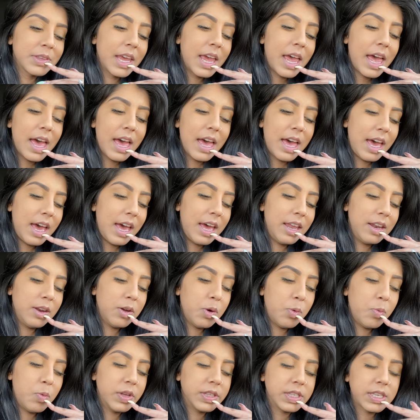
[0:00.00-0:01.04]
And
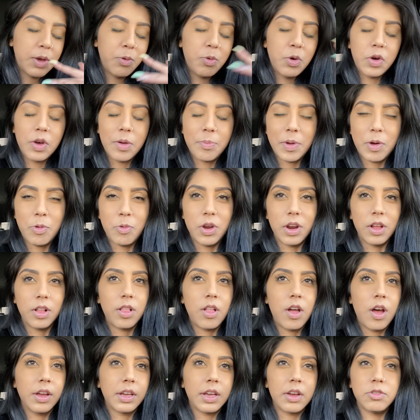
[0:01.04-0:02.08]
once I woke up at one
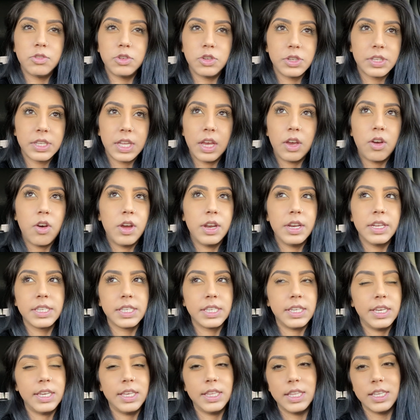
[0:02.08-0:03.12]
o'clock, I was just like,
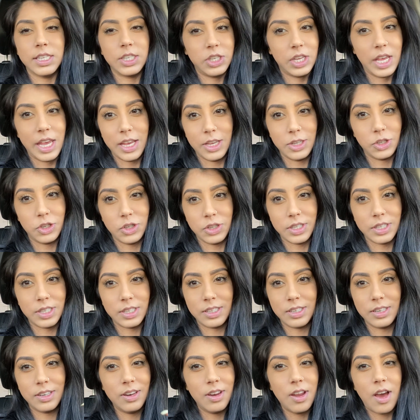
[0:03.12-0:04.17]
honestly, this day is
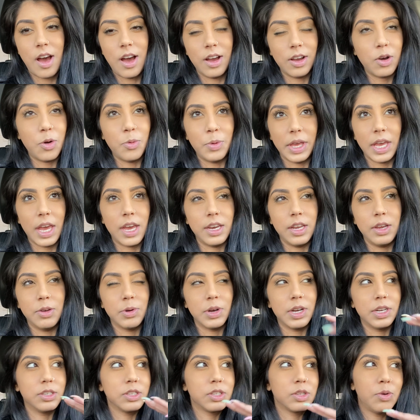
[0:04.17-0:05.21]
just not going
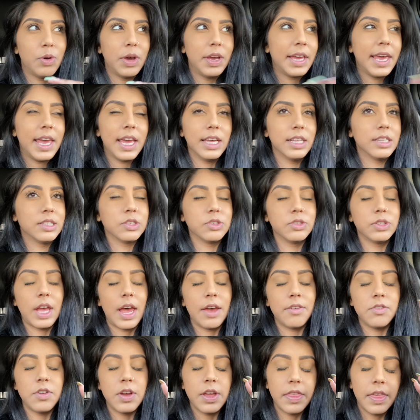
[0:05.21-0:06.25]
anywhere. So I canceled
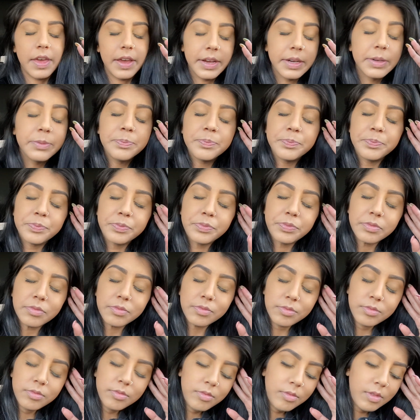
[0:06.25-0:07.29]
everything.
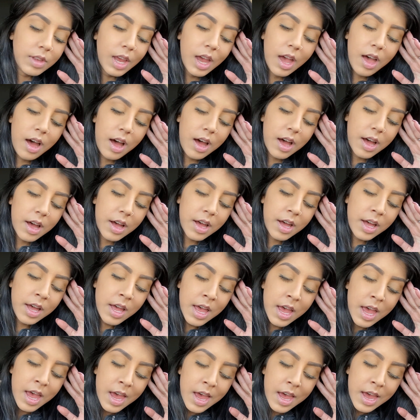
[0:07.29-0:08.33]
Uh,
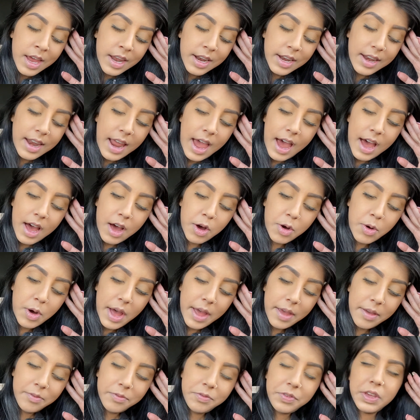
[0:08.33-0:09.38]
now I
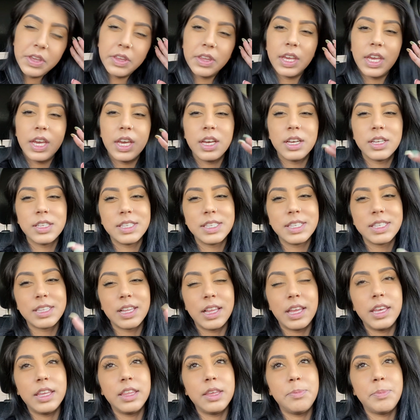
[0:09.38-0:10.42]
am feeling
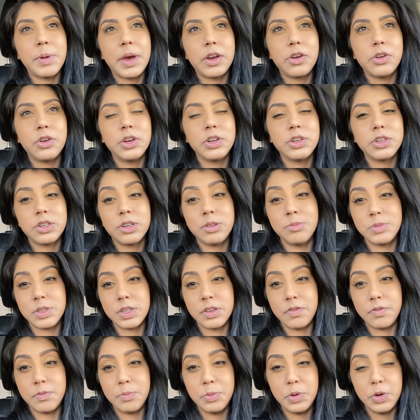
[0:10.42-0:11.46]
slightly better in terms
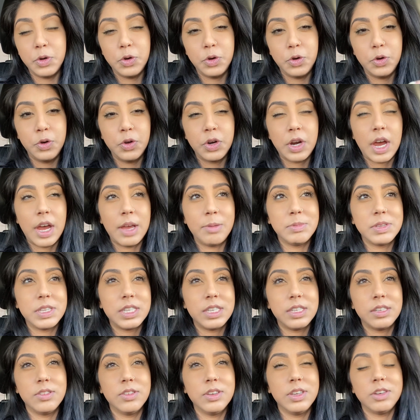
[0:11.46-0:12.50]
of mood. I'm
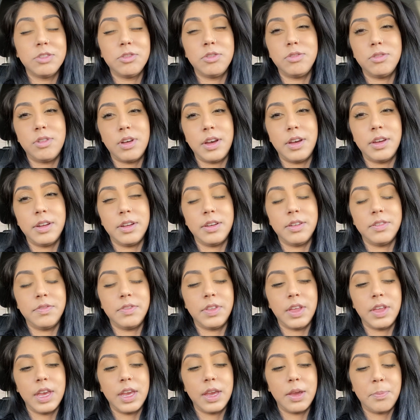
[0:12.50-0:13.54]
still in a lot of
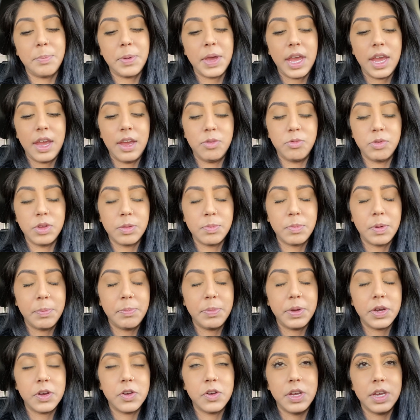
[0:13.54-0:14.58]
like pain with my
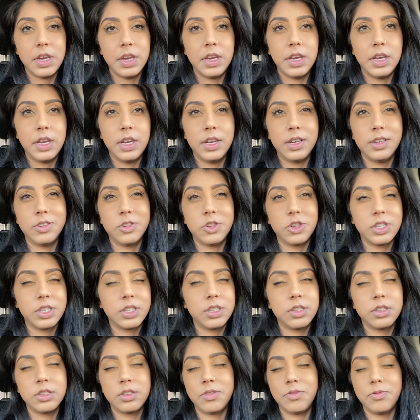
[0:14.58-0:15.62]
period and
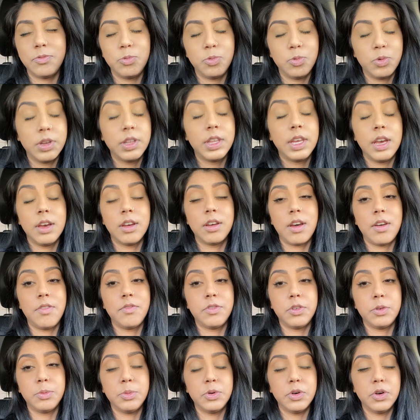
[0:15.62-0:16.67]
just really
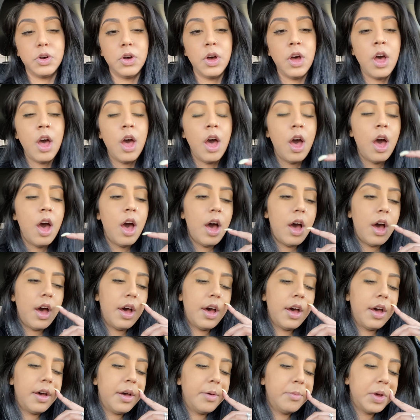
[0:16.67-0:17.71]
uncomfortable.
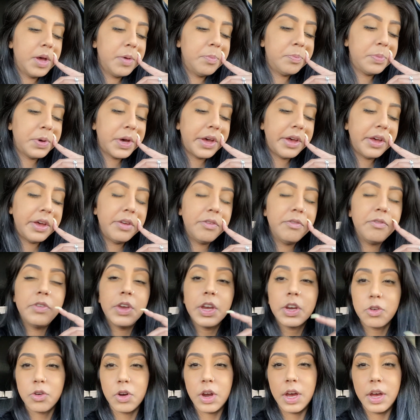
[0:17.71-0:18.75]
Um, but
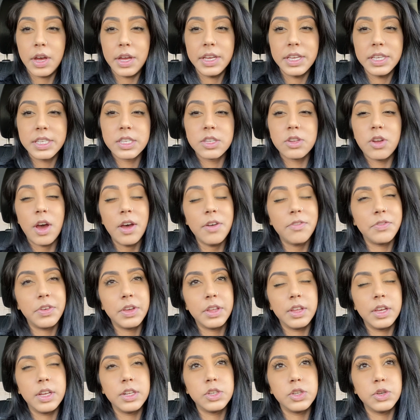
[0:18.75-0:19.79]
Vickrah is not
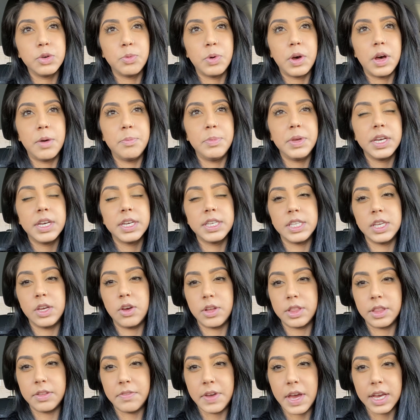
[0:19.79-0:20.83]
feeling too well because he
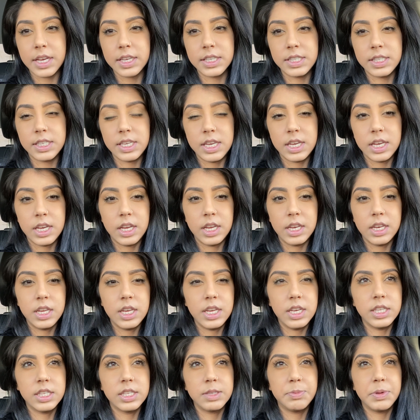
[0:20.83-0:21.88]
got the vaccine.
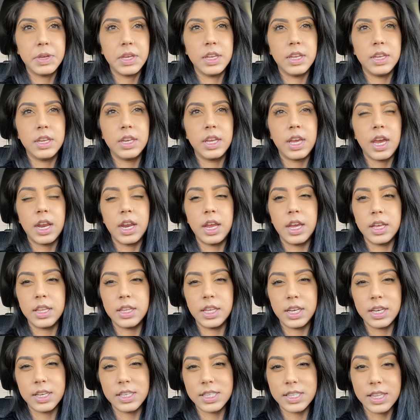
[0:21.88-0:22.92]
He's been getting
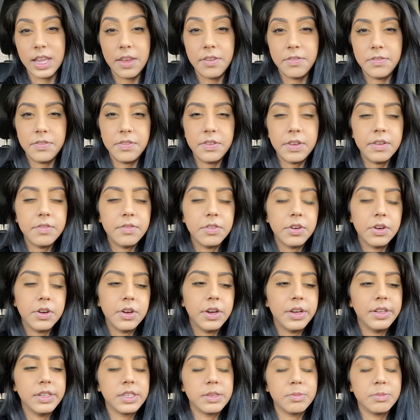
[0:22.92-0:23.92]
like a slight fever and